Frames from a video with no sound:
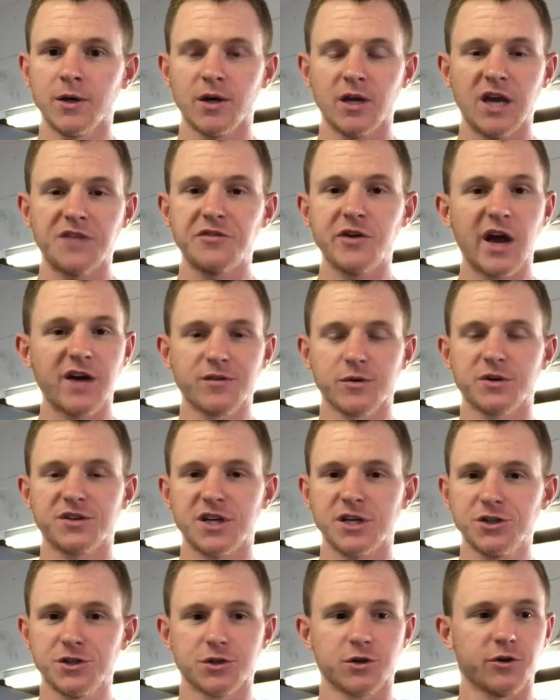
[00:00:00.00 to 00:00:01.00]
If you have a
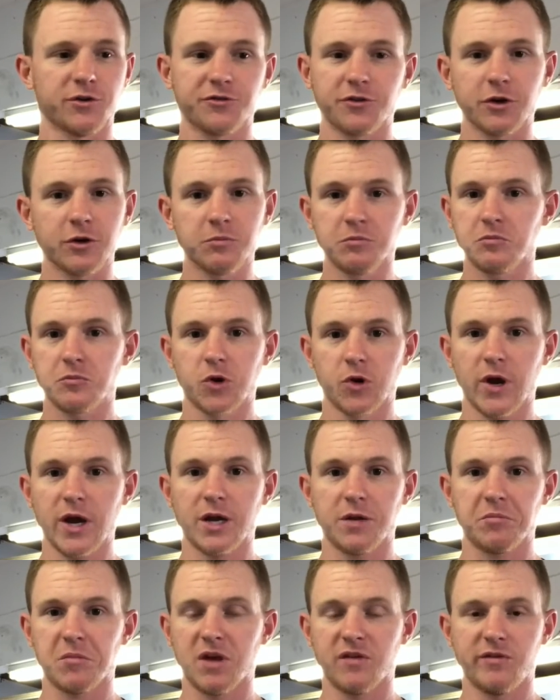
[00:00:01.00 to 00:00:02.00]
retention holster,
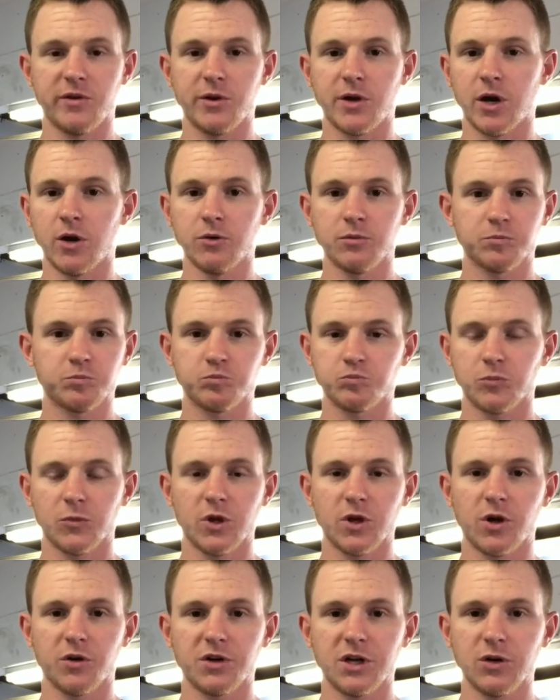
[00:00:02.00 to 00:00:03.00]
great. If you don't, you
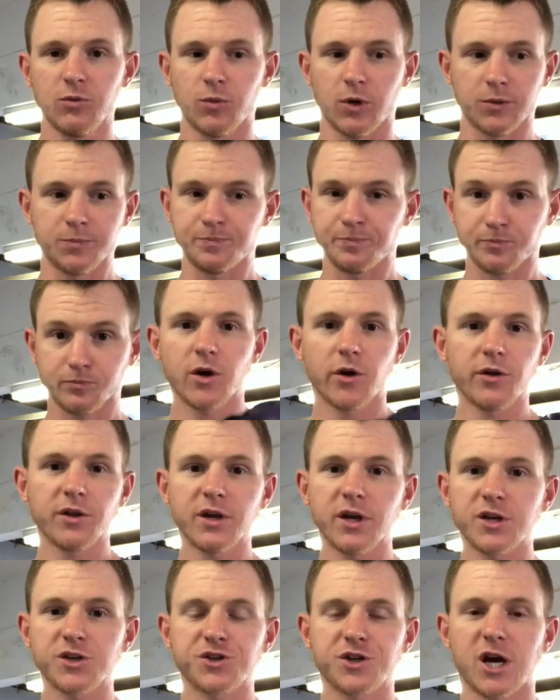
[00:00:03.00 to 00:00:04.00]
don't need one. Go to the
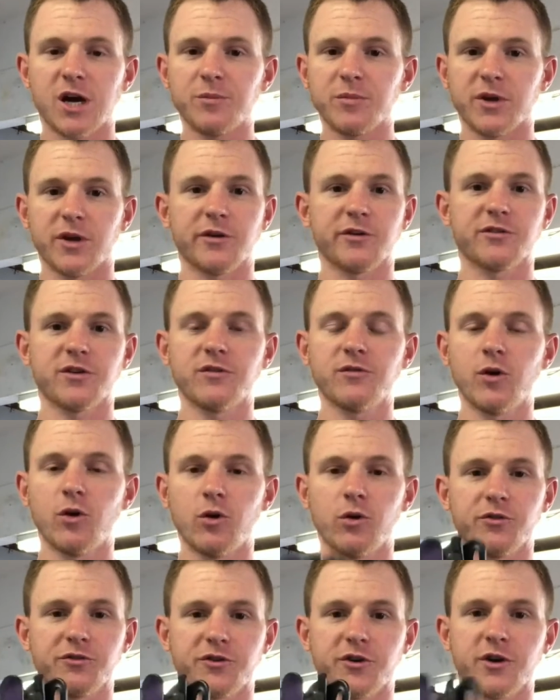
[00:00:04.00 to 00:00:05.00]
gun shop and get yourself a
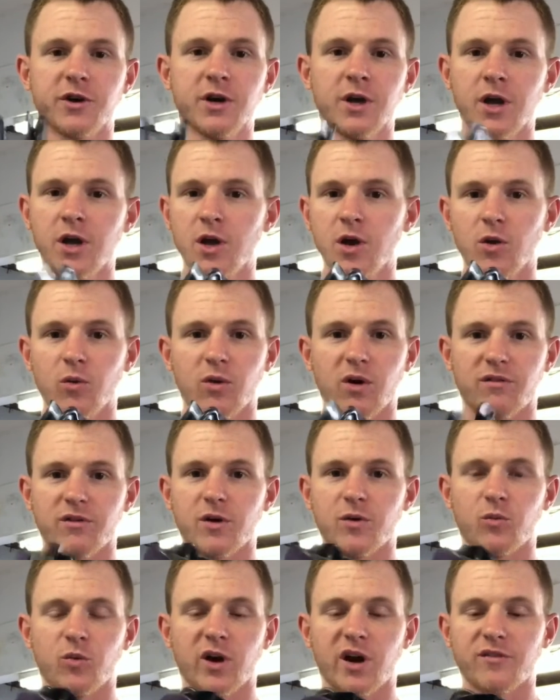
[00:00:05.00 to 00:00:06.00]
holster,
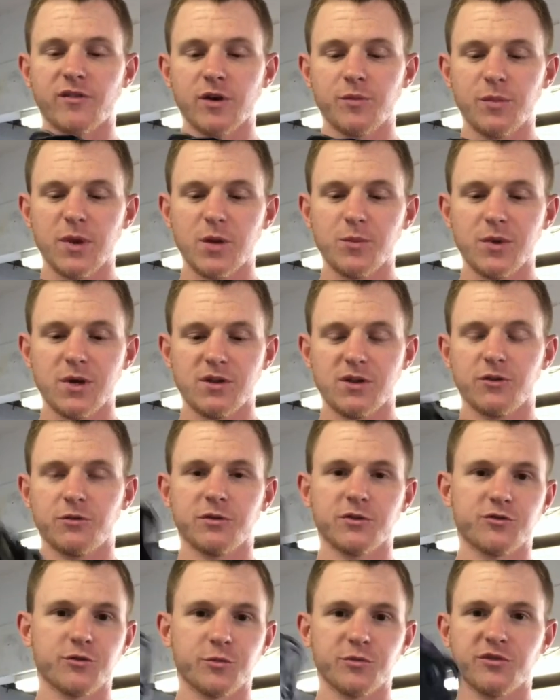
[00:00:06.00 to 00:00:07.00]
whatever it may be. This
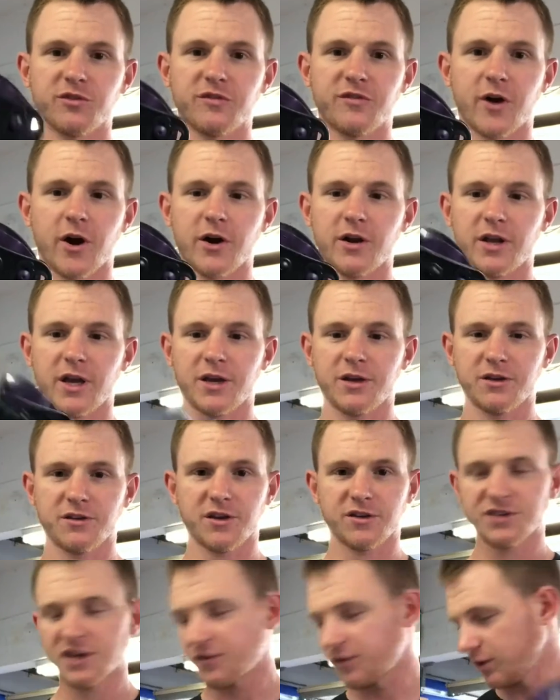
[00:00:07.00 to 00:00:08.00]
one's from Safariland. It
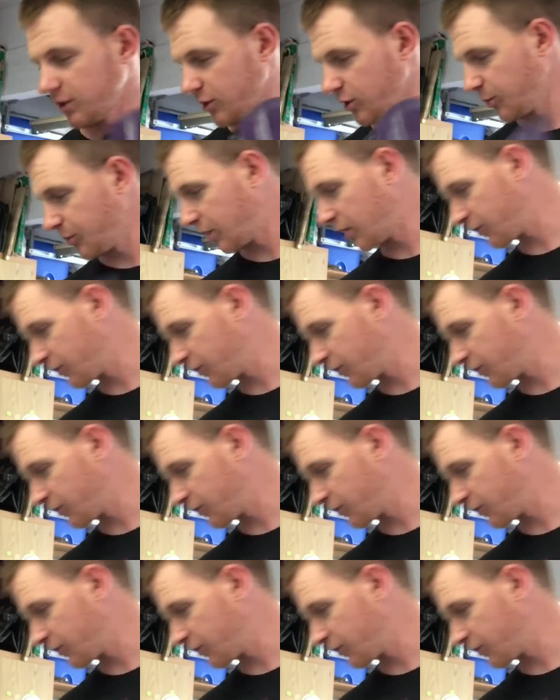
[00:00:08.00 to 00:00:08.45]
does have a little bit